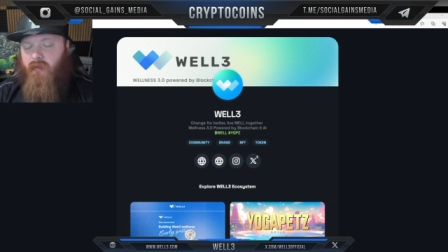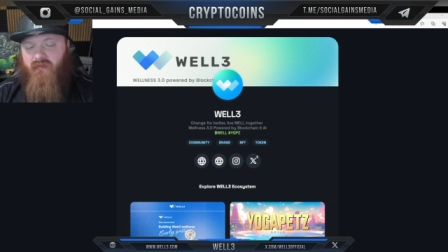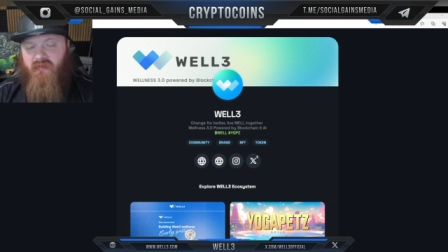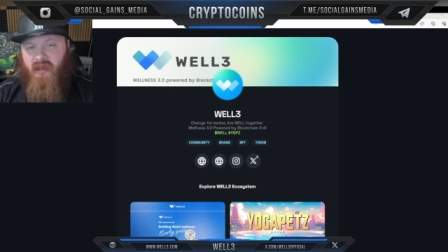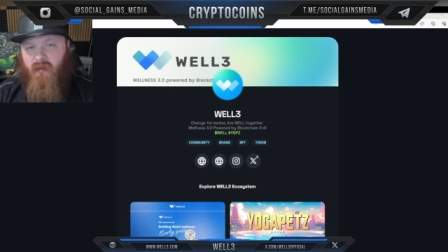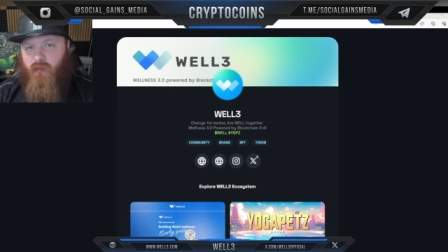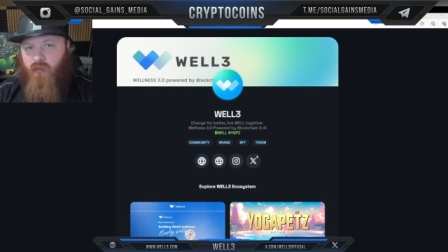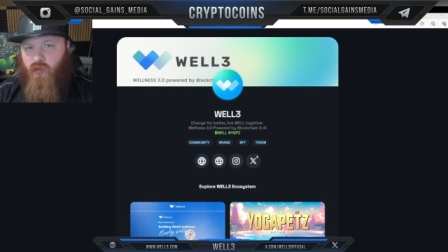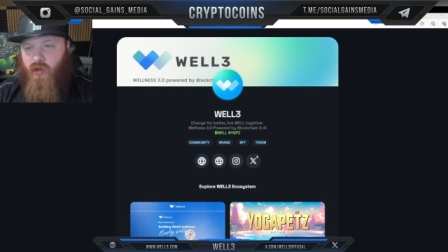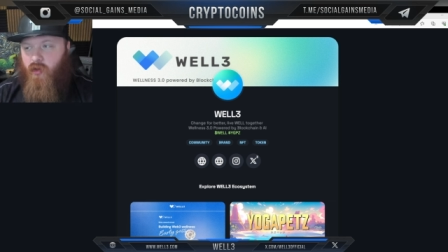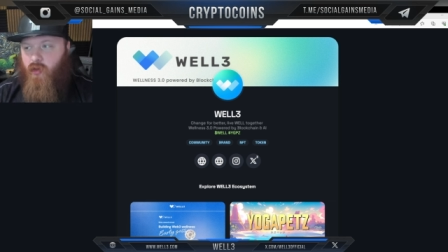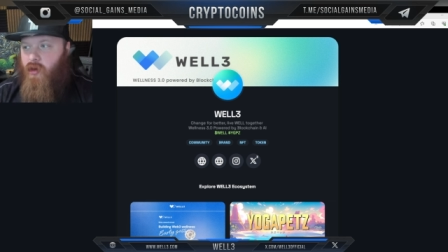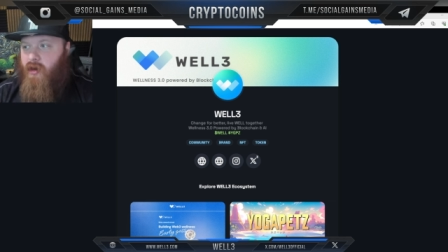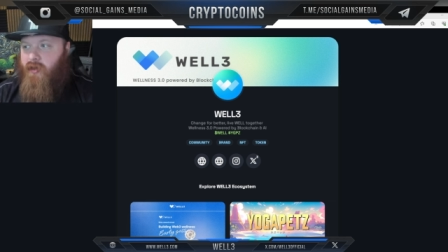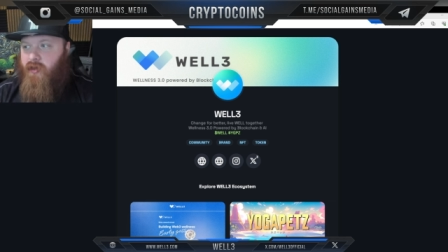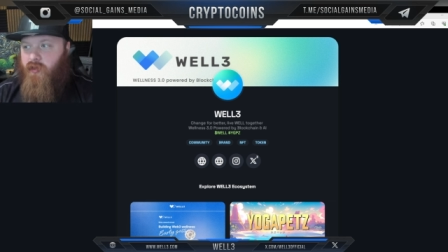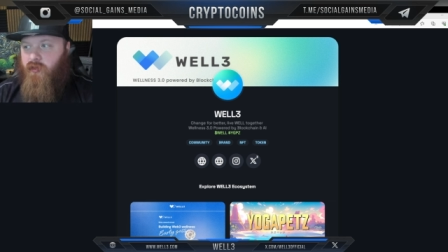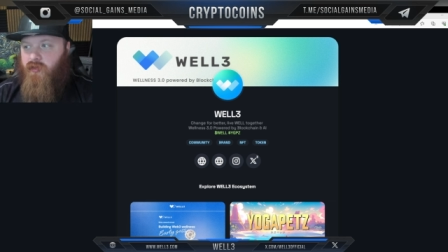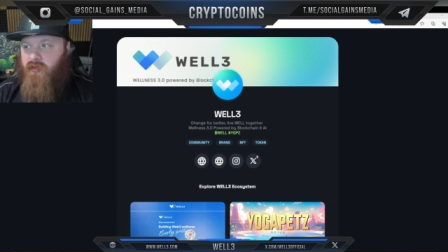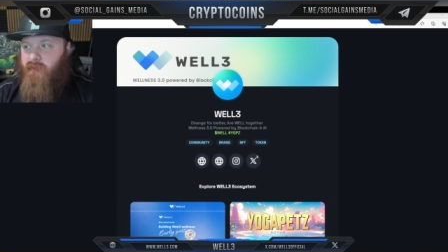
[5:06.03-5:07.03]
of them
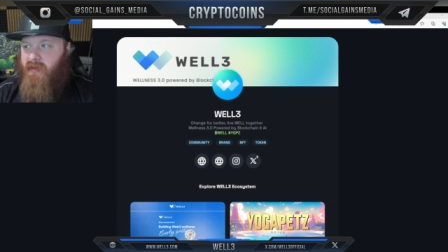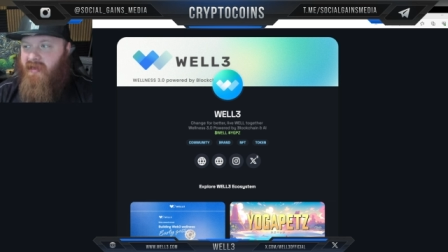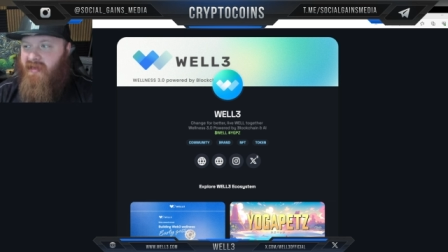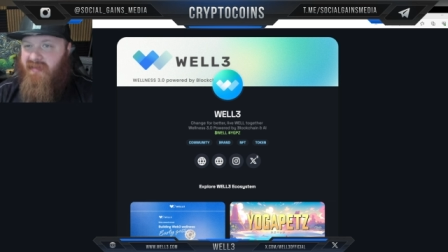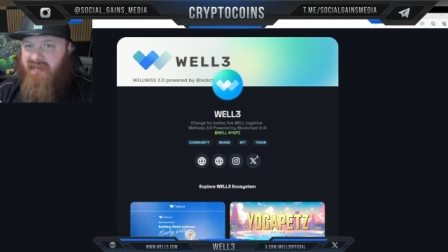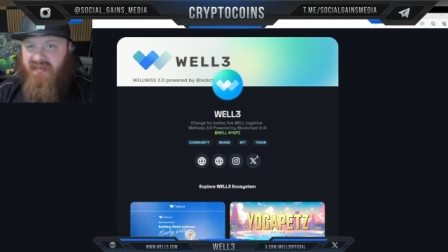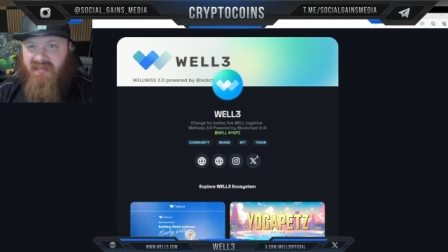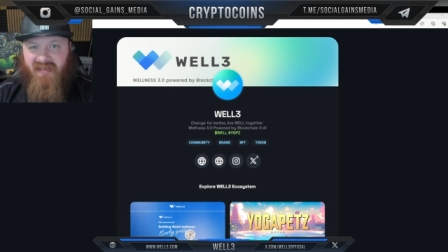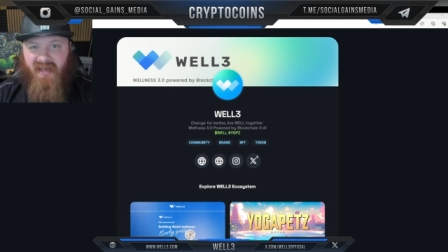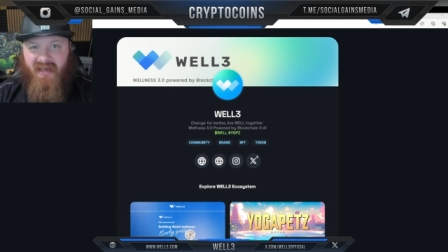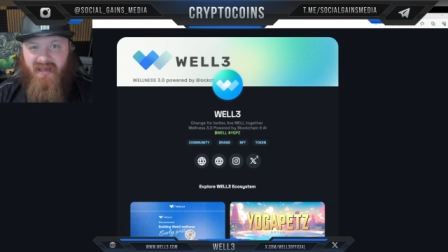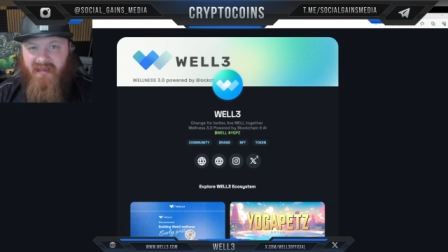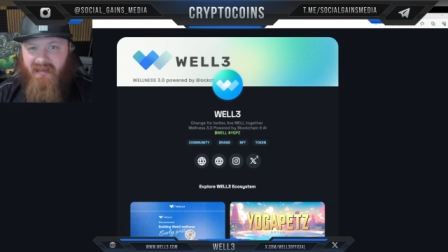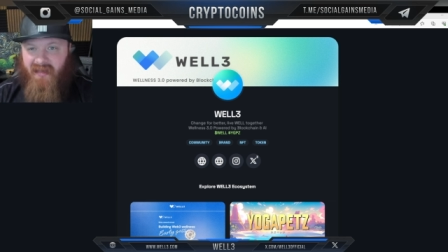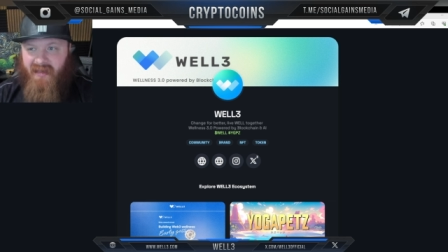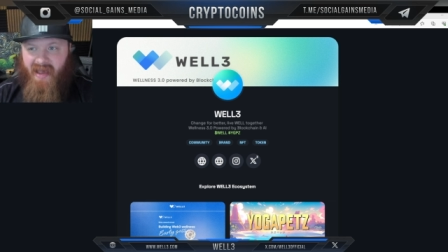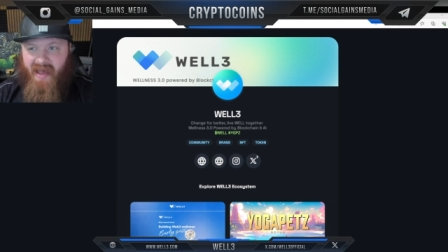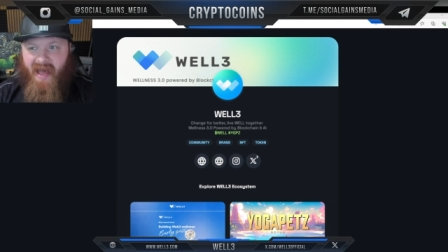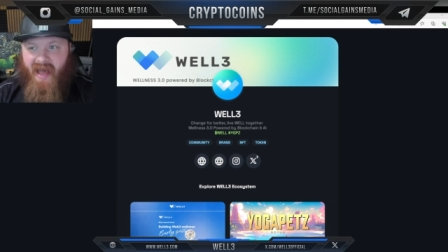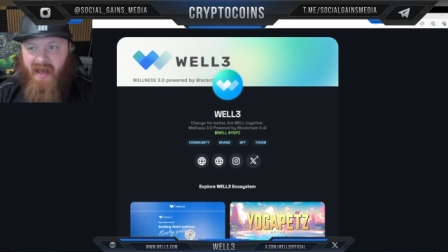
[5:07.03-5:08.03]
require you to be
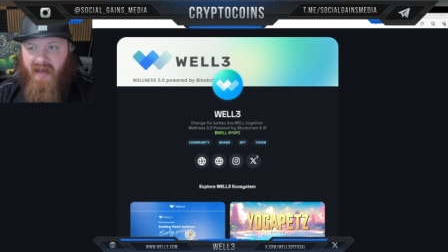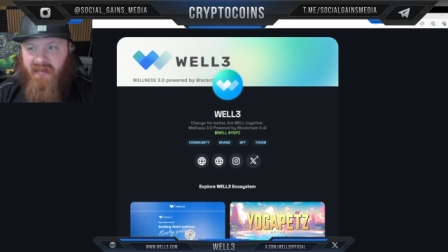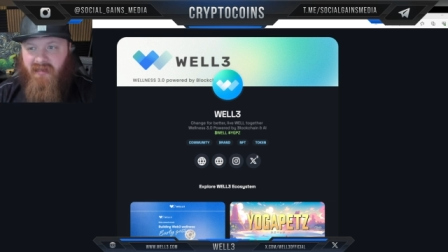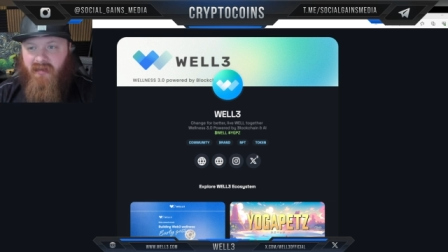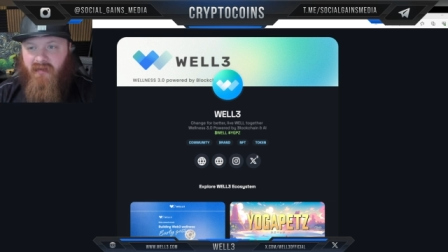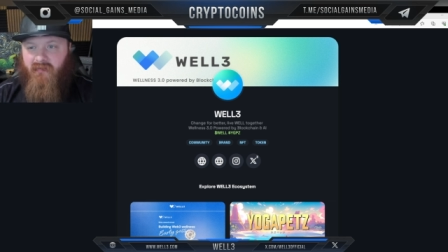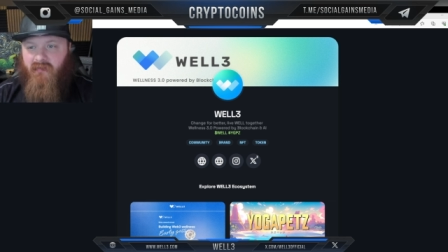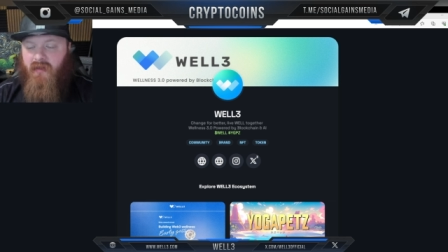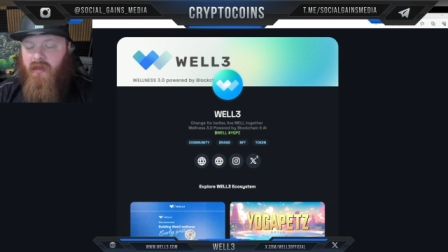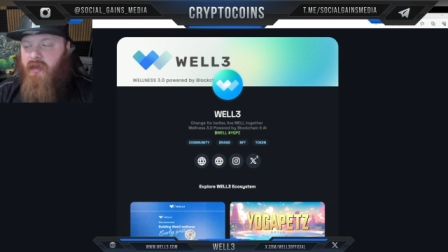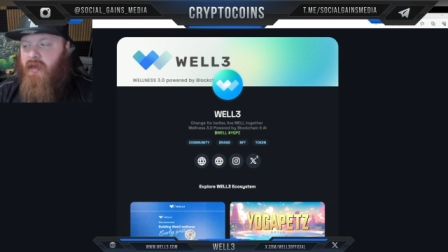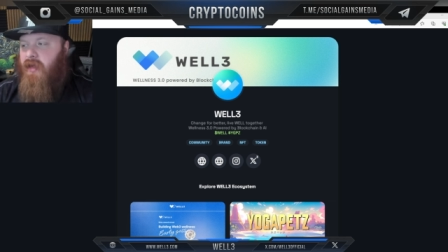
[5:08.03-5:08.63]
insanely active,